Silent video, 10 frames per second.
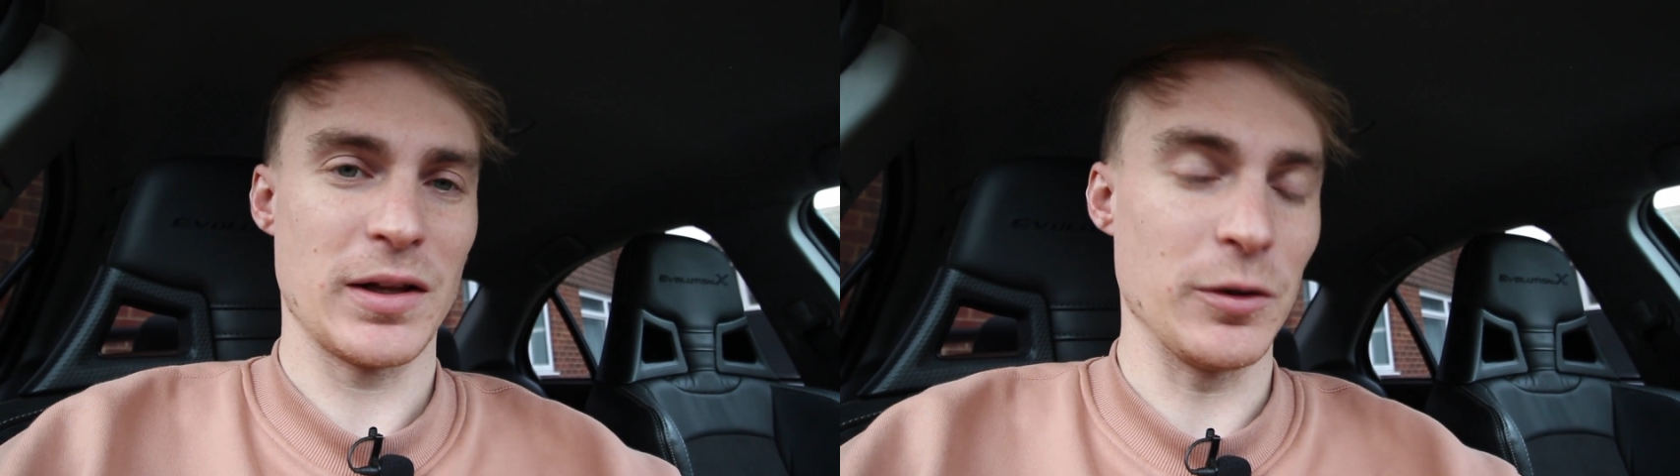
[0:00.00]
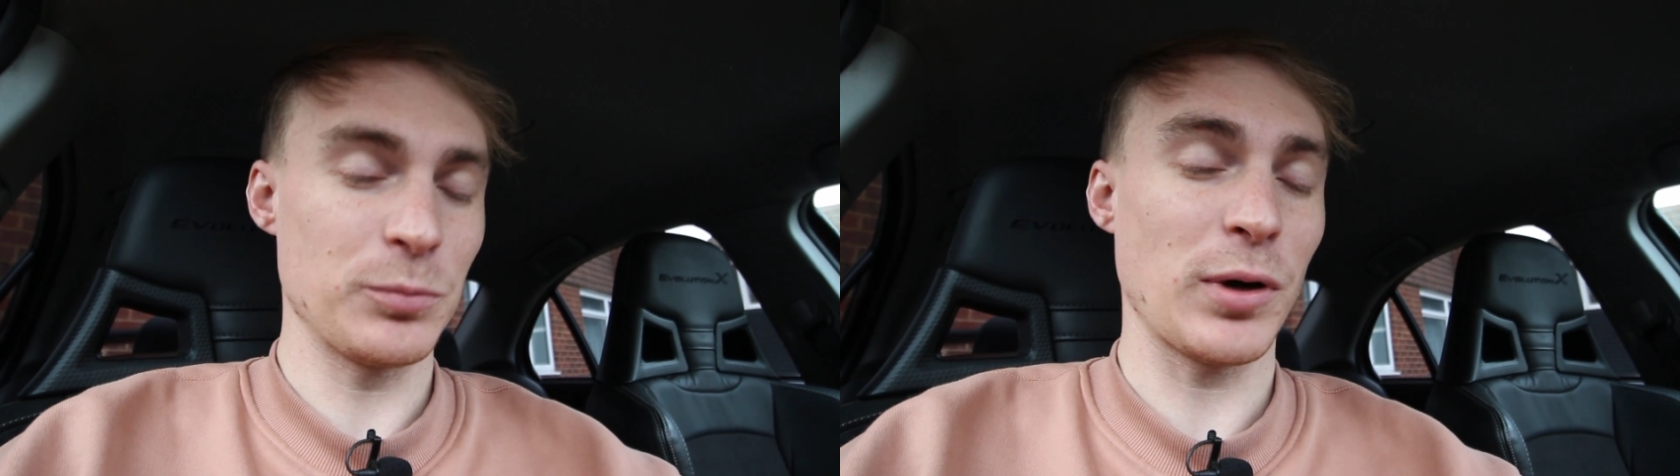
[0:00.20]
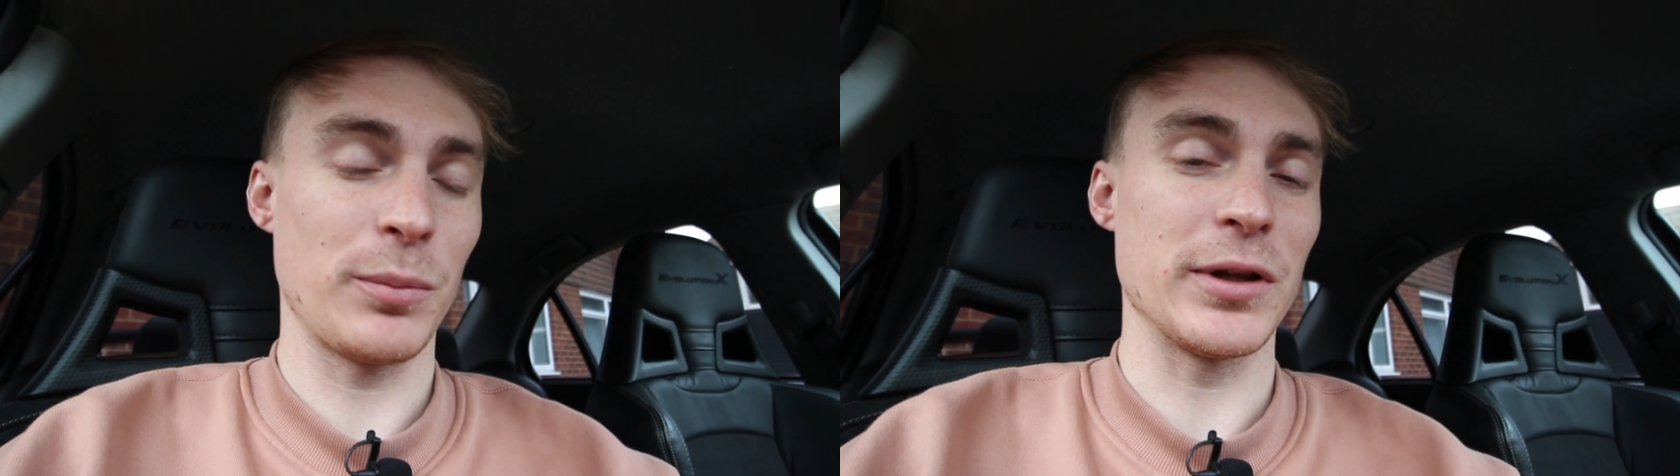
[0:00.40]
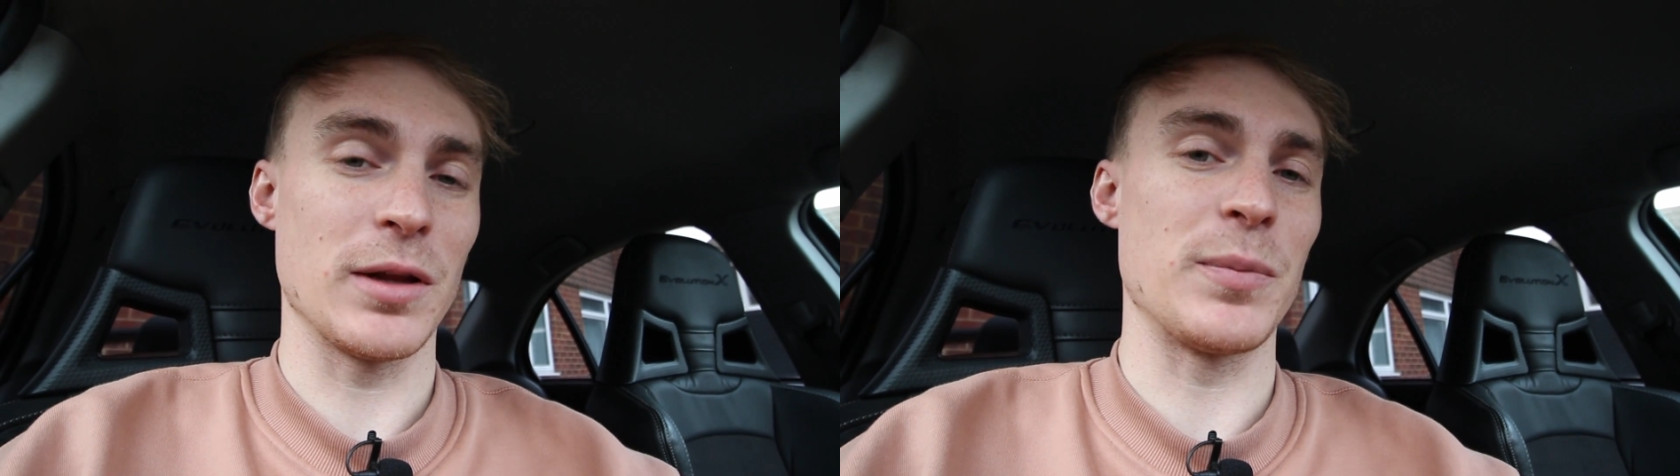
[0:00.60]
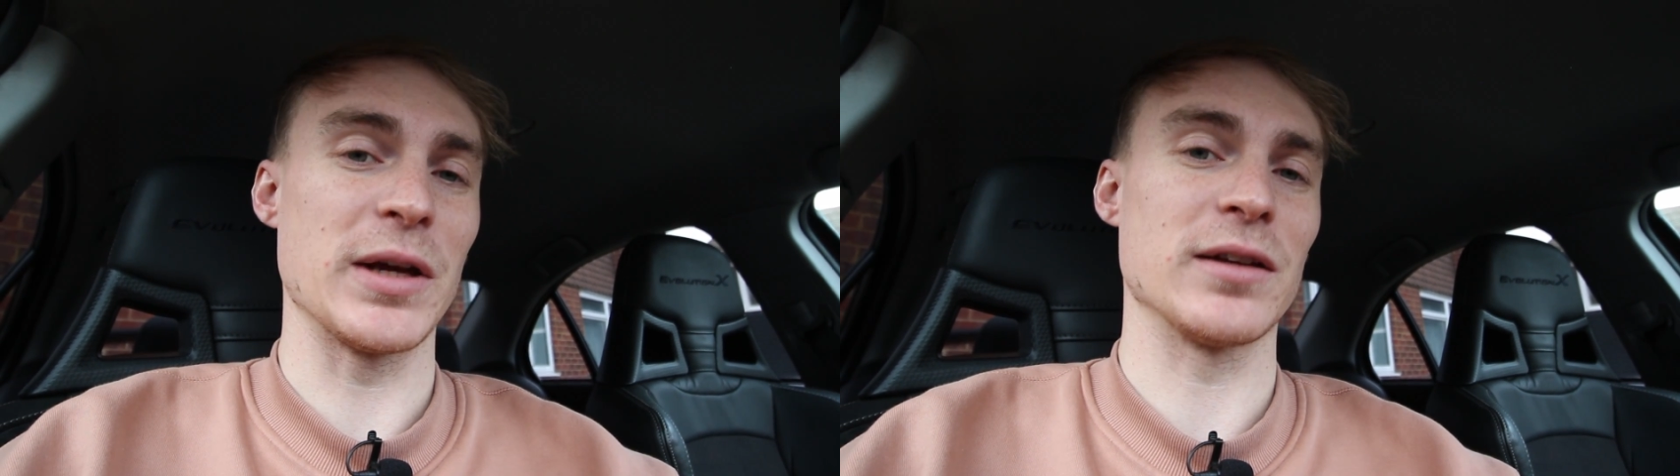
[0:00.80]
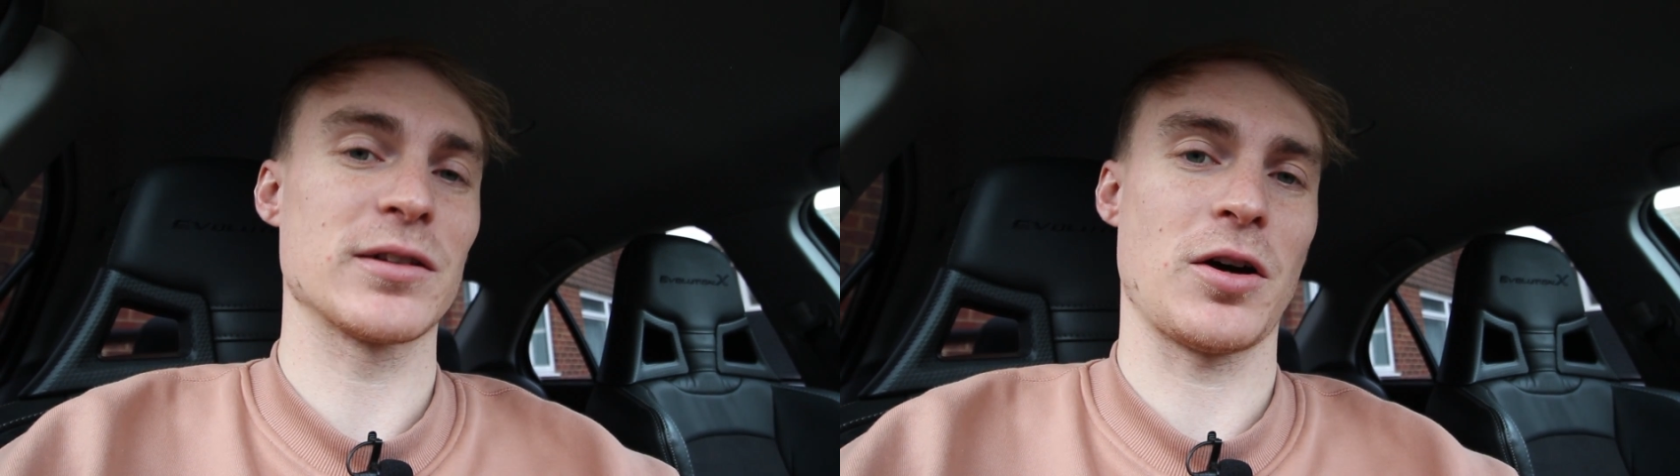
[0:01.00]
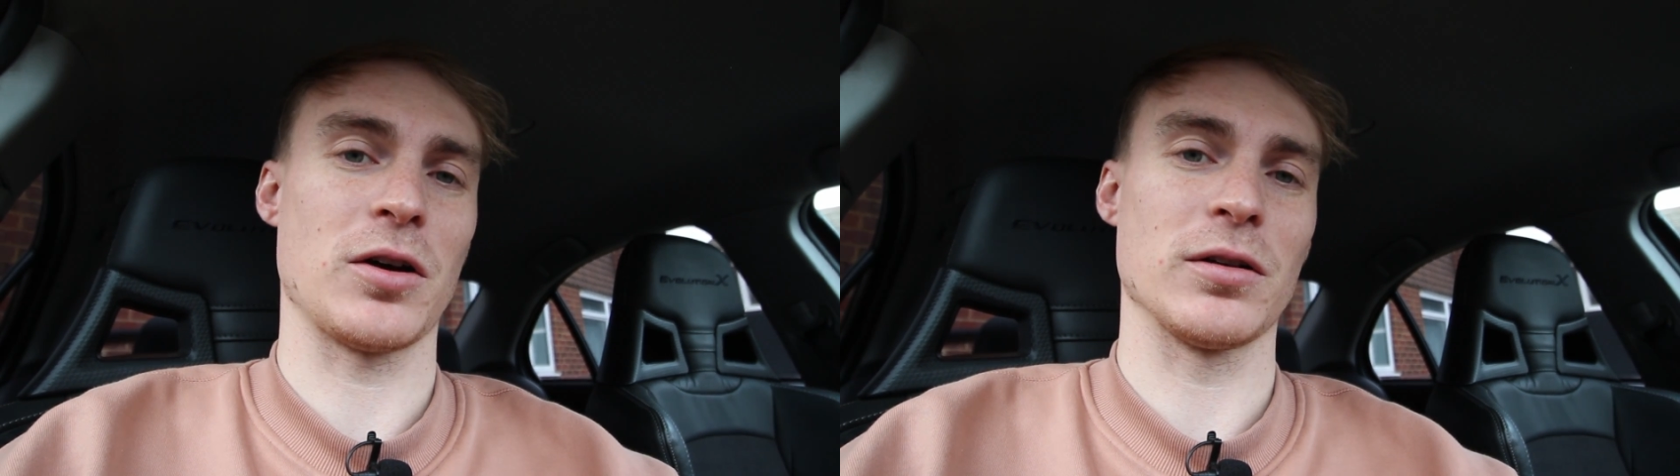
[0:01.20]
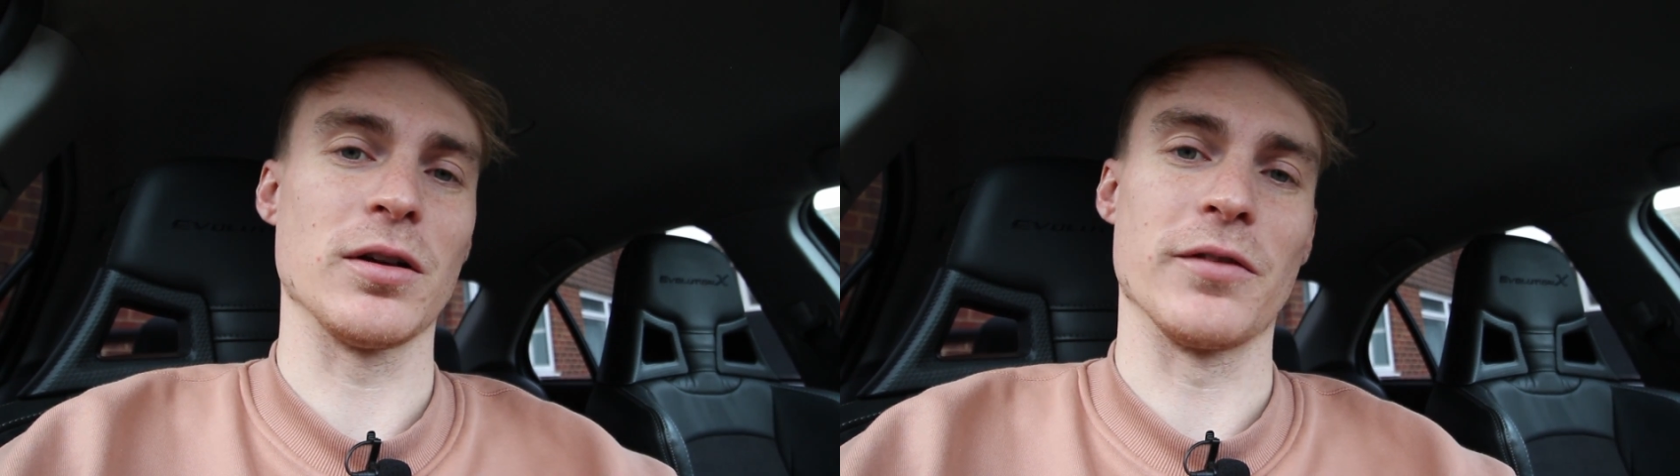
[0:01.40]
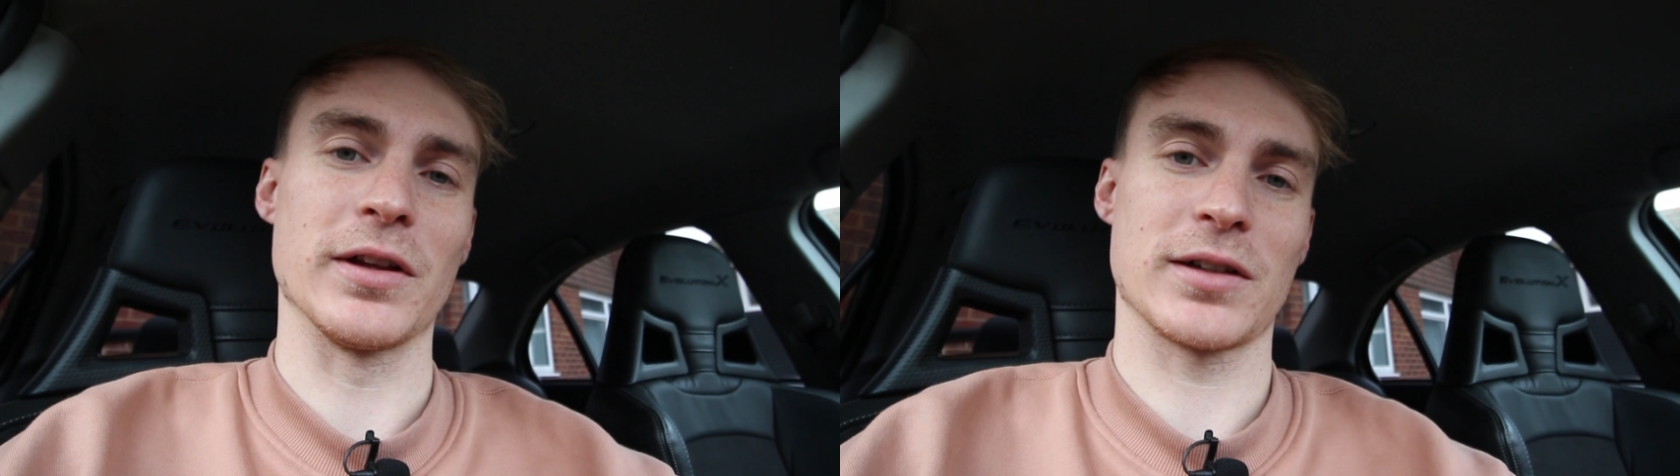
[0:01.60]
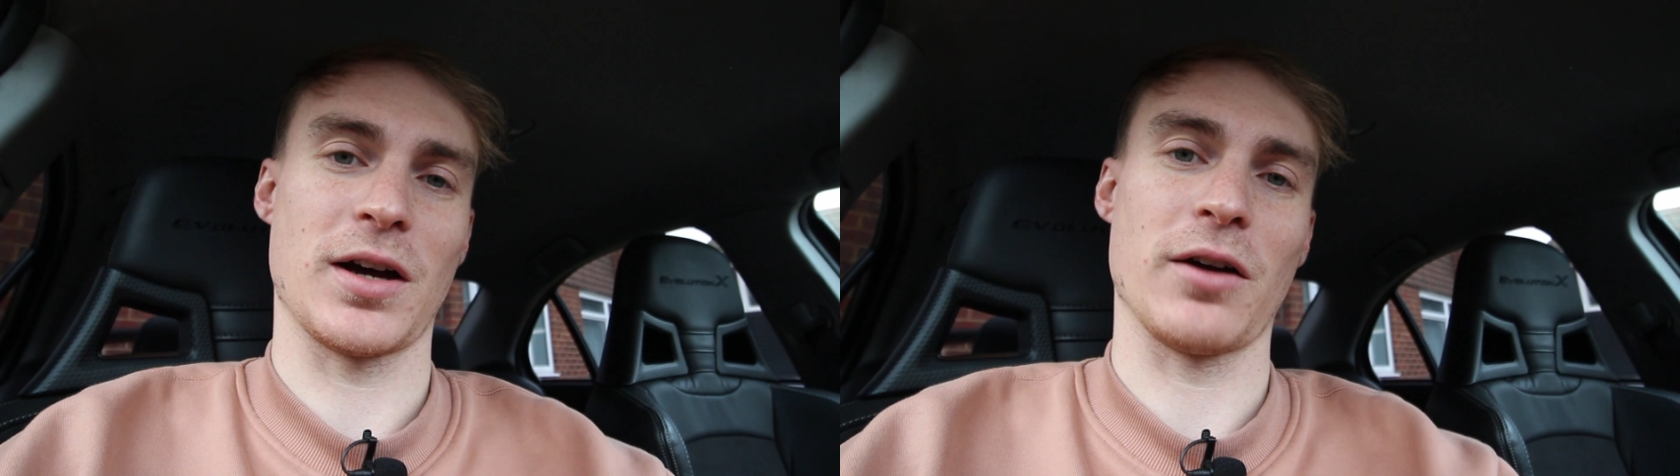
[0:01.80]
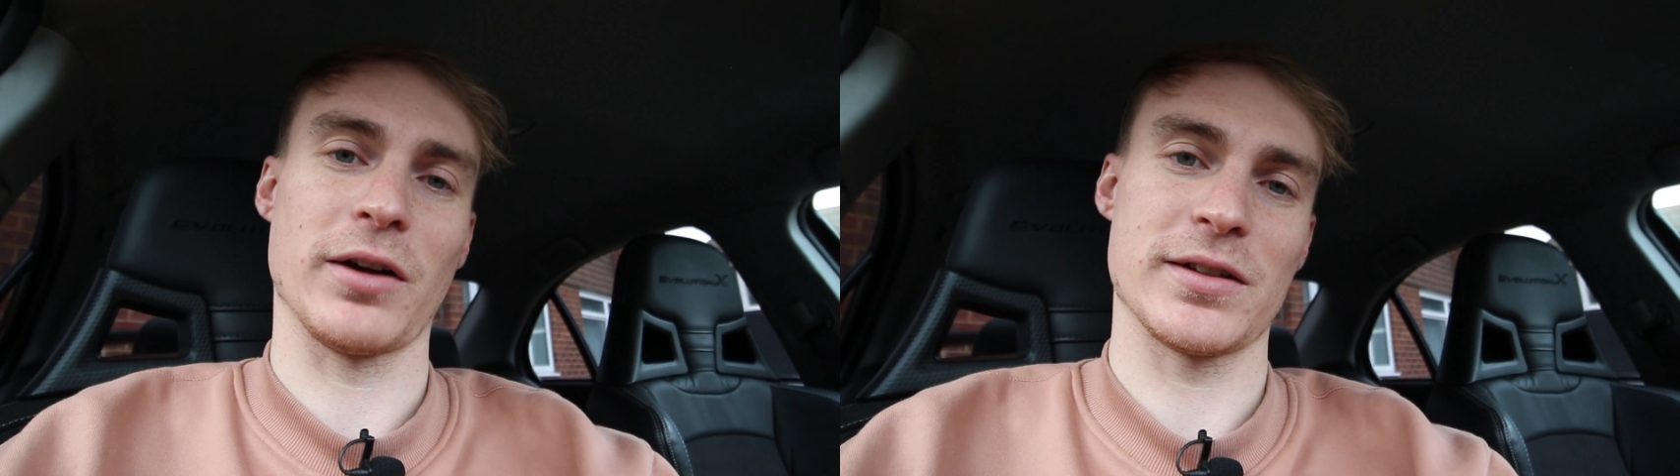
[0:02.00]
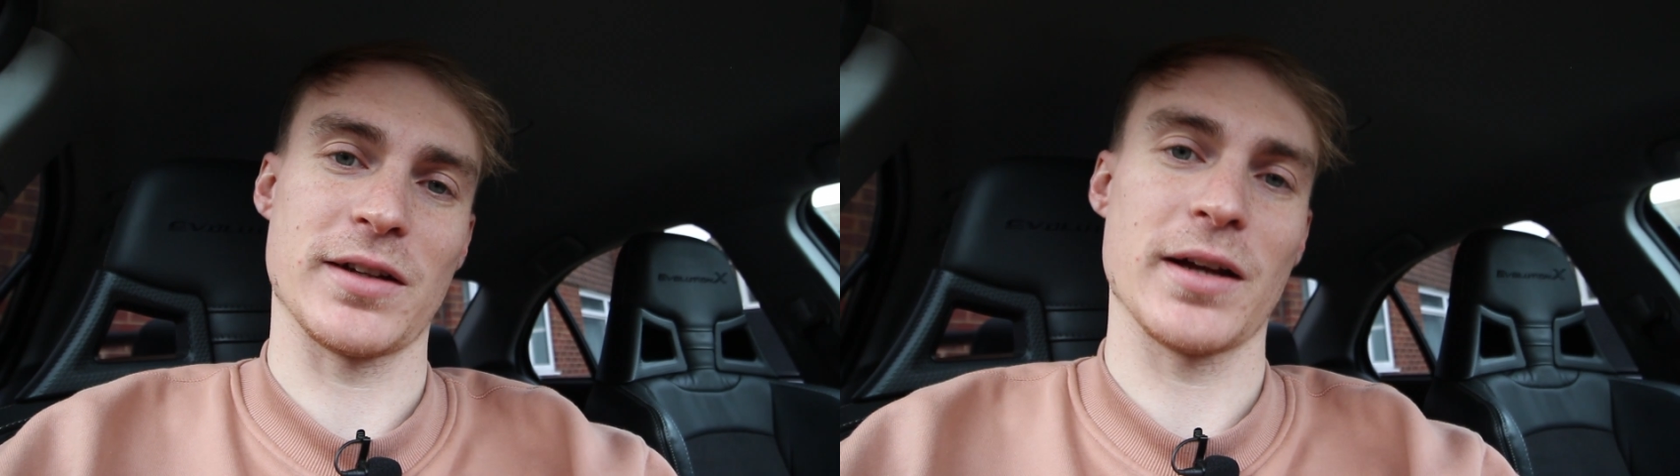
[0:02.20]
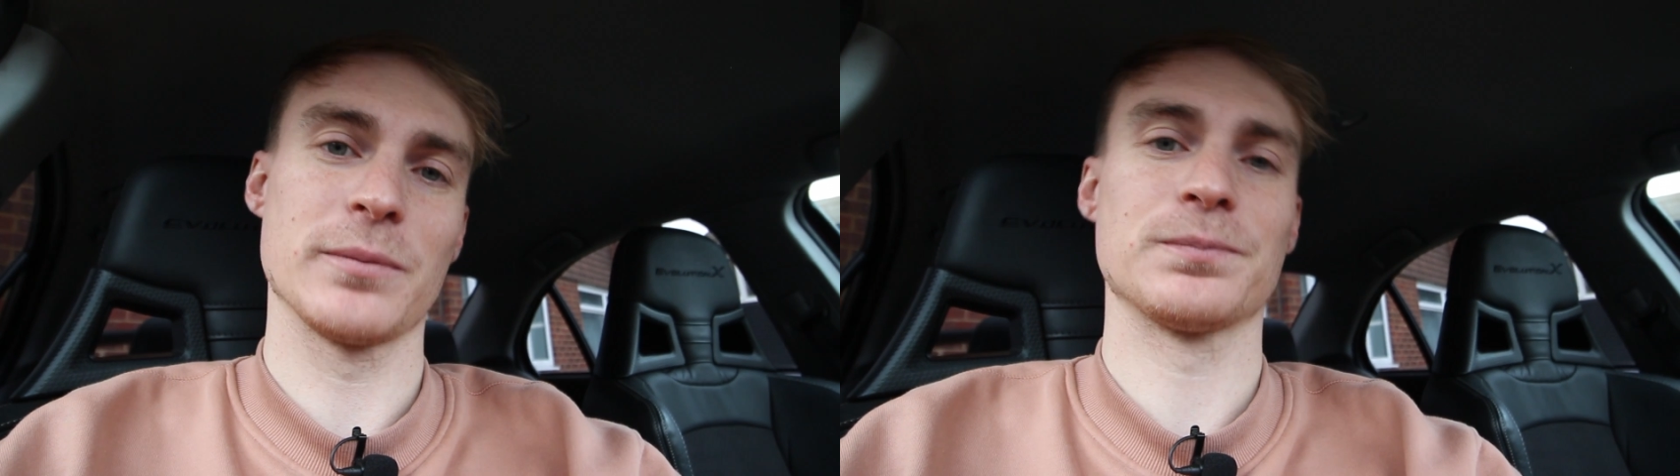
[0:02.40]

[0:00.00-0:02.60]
it's probably the biggest con of this car, I'd say.